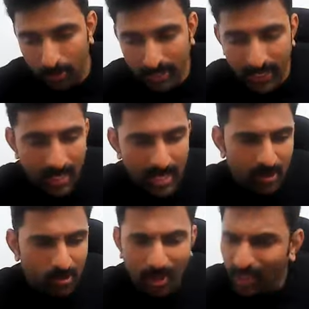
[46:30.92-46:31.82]
okay
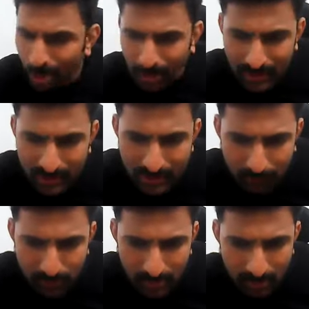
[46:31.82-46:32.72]
what are all these
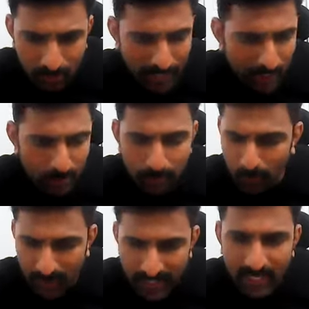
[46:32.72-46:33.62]
gifts sameer why are you
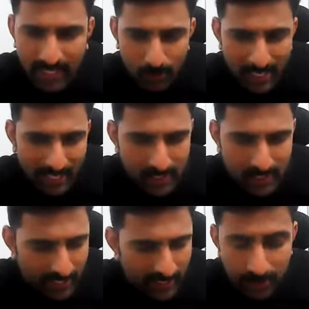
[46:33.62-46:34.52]
providing and you will
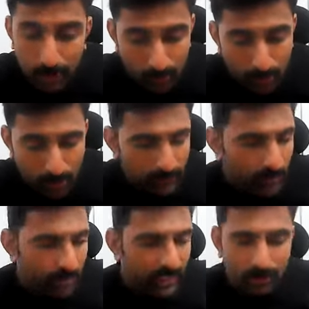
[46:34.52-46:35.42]
understand tomorrow
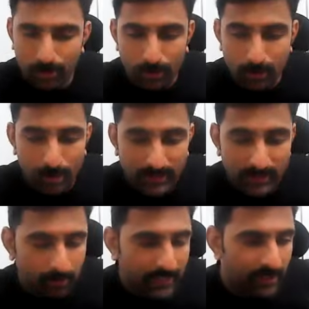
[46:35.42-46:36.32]
okay so tomorrow is
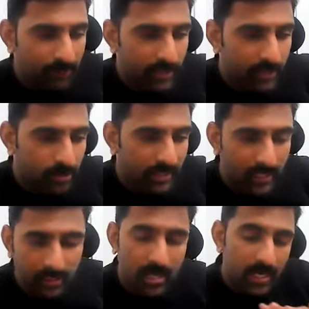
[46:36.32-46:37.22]
the big day for us
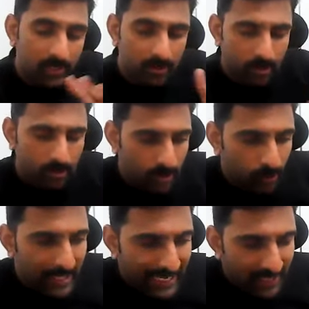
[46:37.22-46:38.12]
okay so
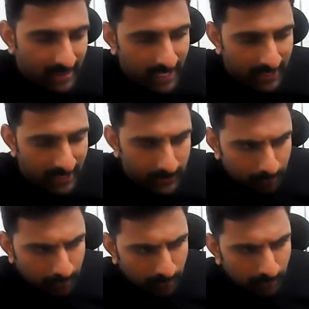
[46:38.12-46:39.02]
you will understand it
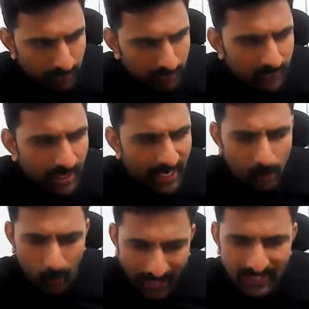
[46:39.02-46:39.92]

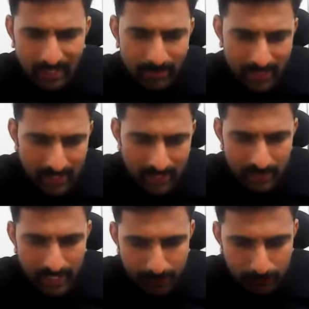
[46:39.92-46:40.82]
and why sameer till
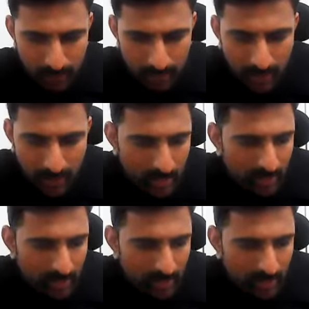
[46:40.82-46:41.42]
day 4